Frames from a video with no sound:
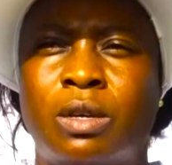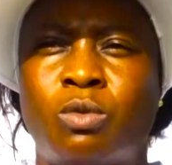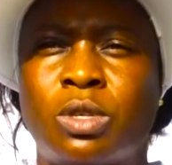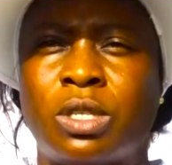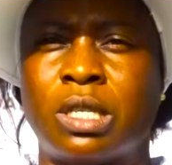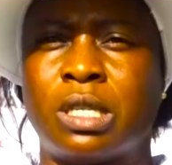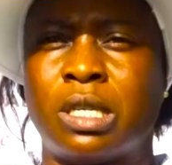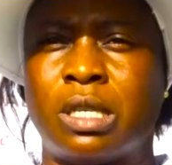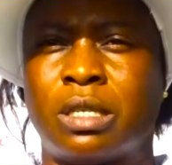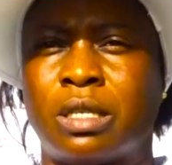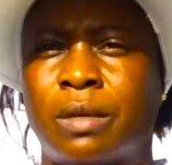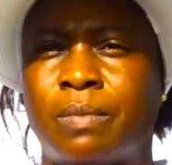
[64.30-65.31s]
it wasn't
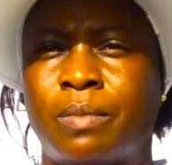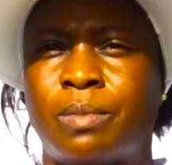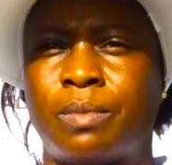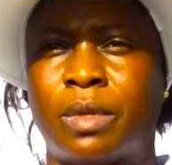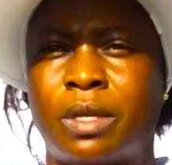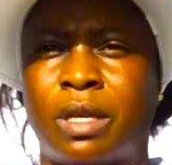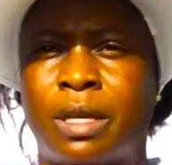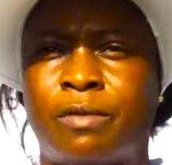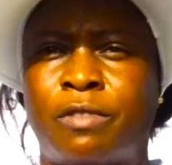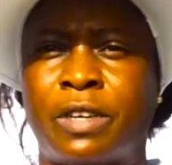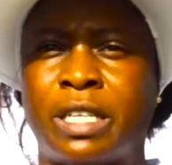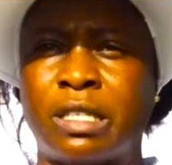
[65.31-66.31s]
easy, um,
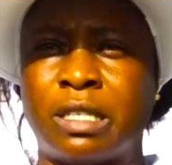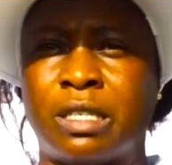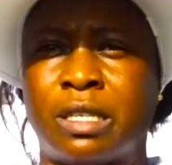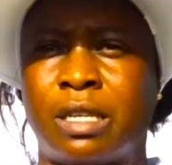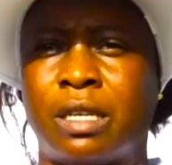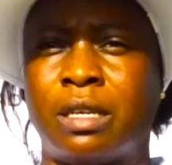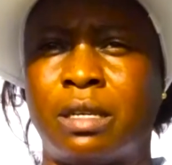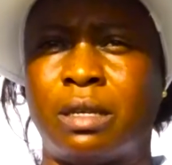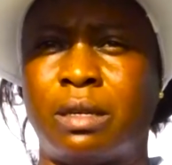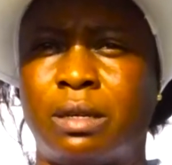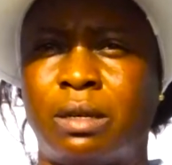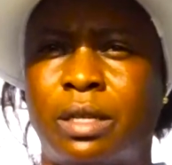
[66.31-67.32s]
financially,
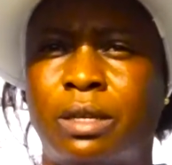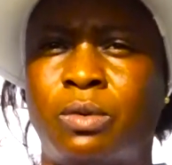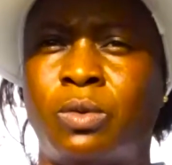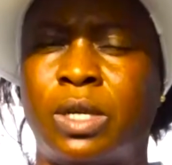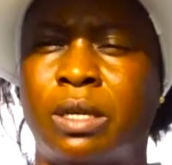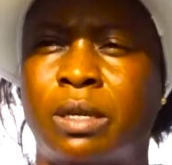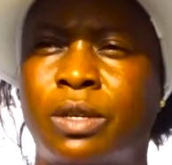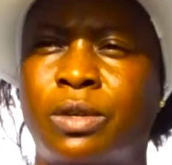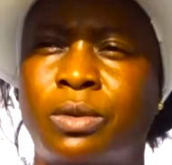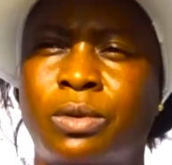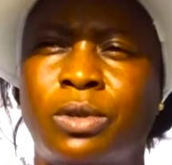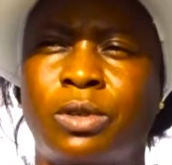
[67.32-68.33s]
equally. You
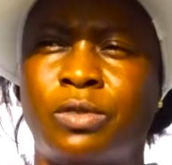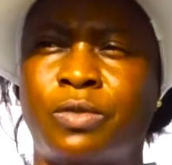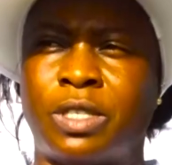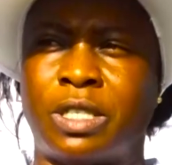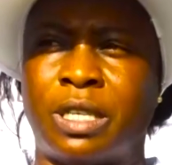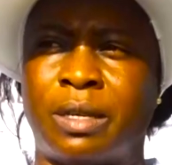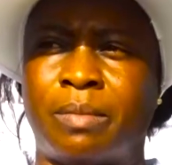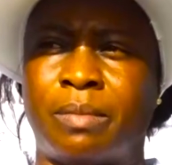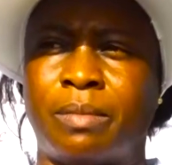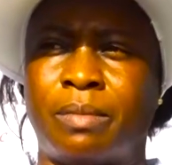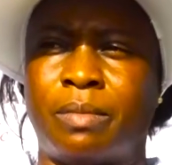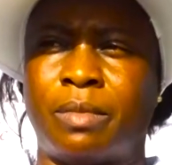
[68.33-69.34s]
know, golf is
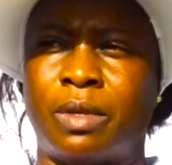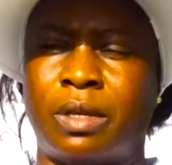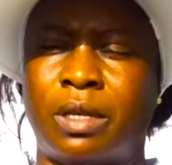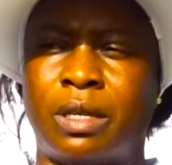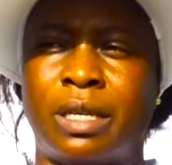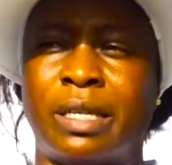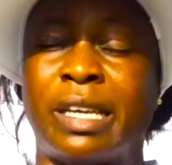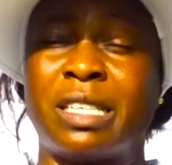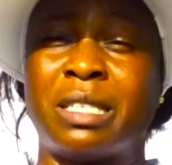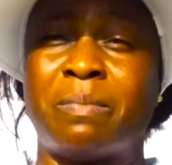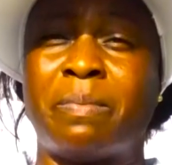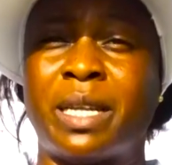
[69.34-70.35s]
um, uh, an
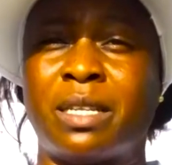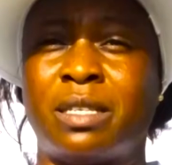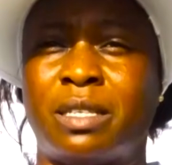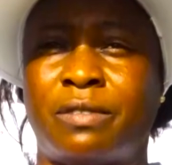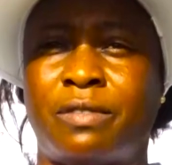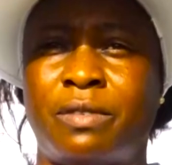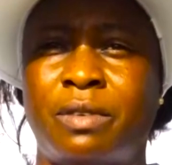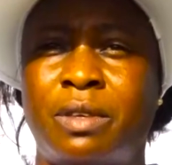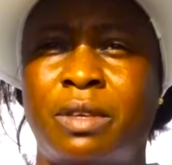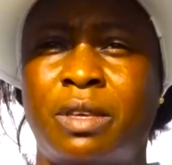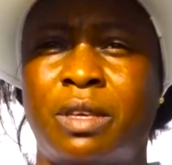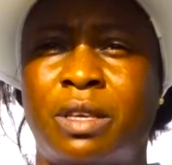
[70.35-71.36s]
expensive,
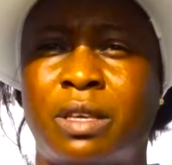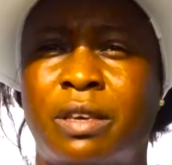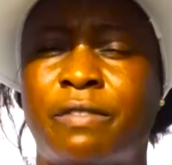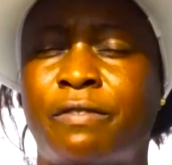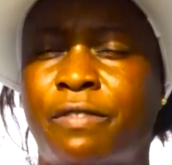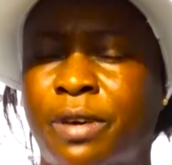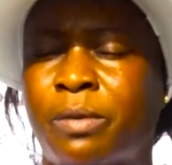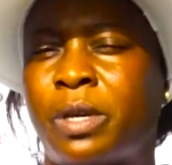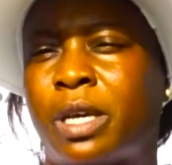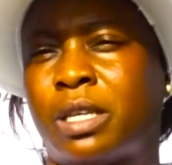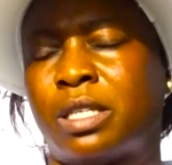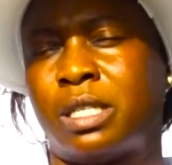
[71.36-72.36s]
a
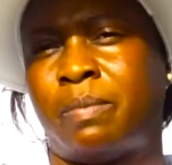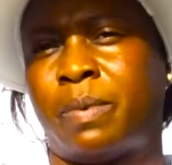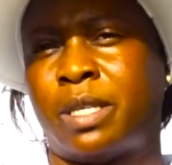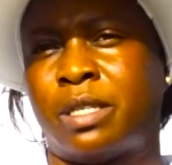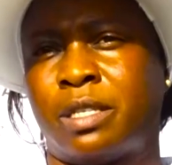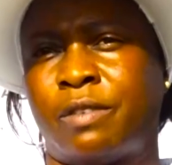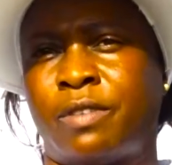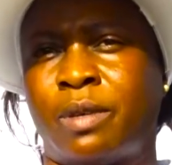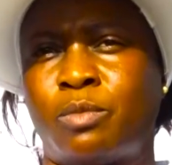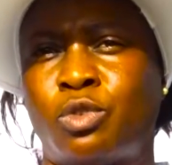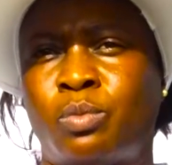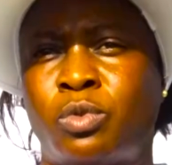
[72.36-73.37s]
very expensive
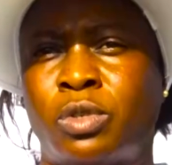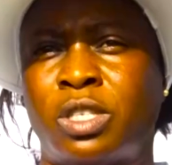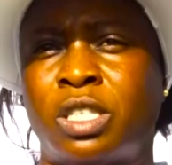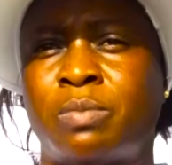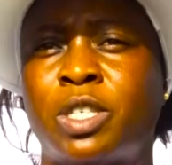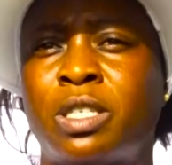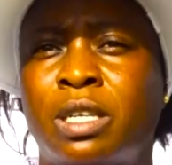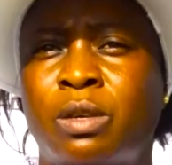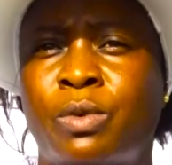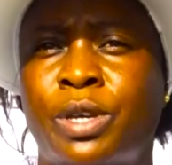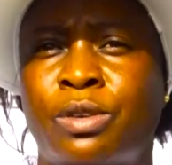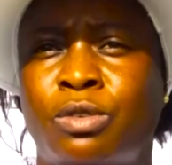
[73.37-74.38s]
um, sport, especially
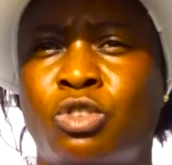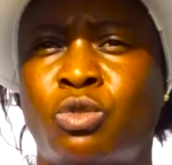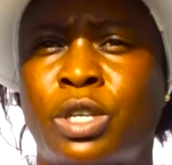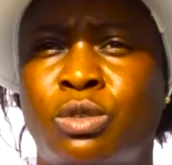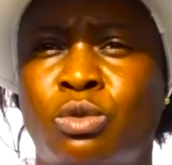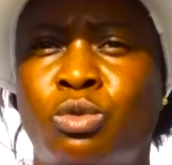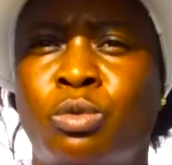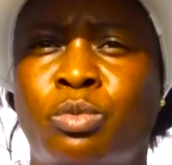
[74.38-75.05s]
when you're trying to go